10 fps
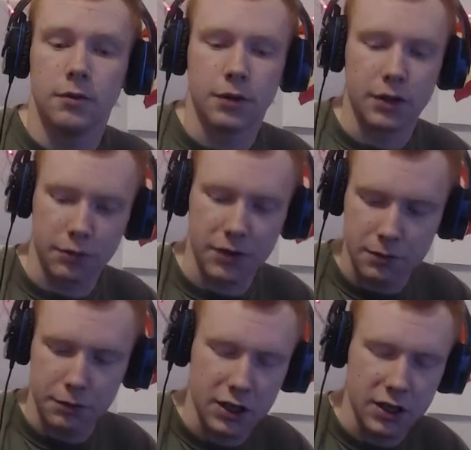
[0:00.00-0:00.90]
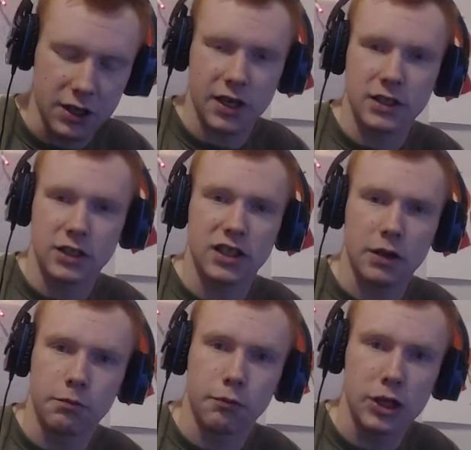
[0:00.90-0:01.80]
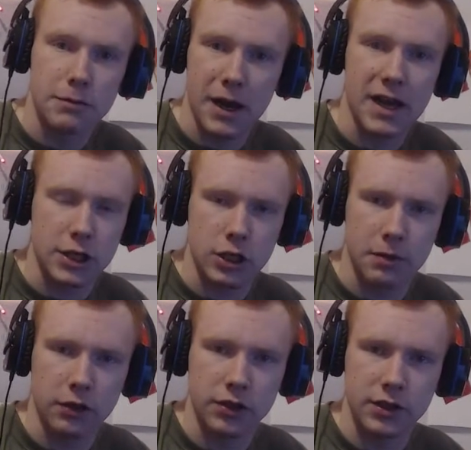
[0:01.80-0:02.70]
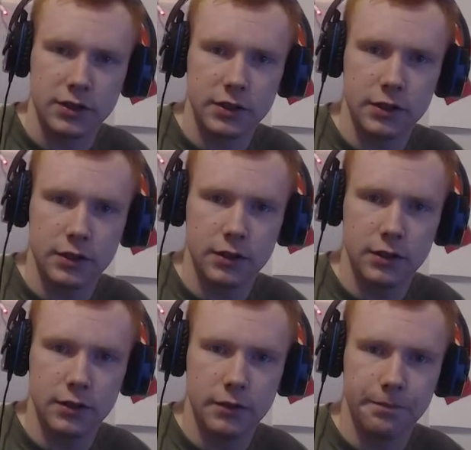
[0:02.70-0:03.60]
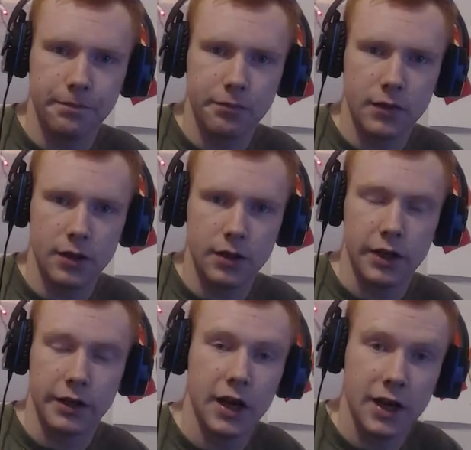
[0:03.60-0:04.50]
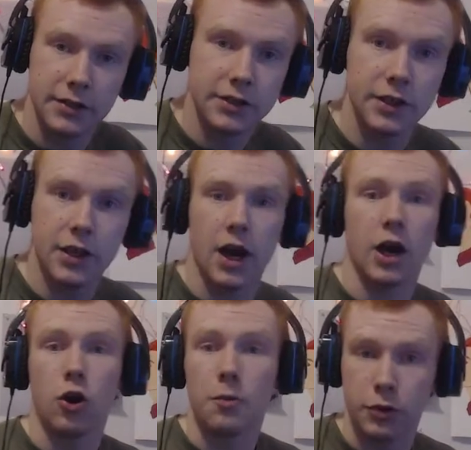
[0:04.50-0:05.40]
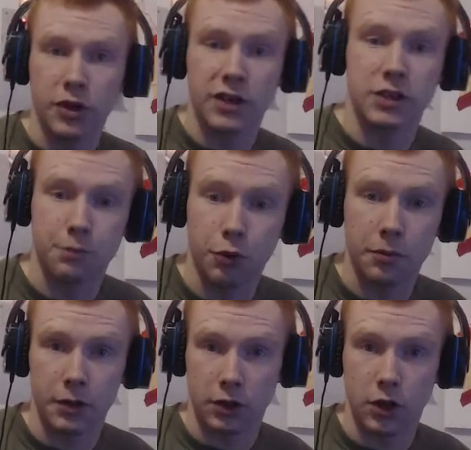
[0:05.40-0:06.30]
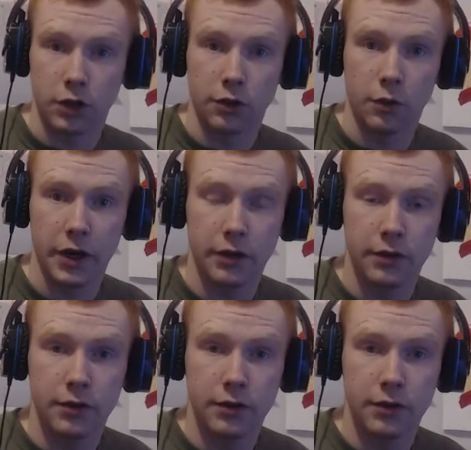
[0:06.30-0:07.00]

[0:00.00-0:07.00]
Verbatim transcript: But the reason being is, guys, is I'm really passionate about this. And guys, I hope you guys support me along the way.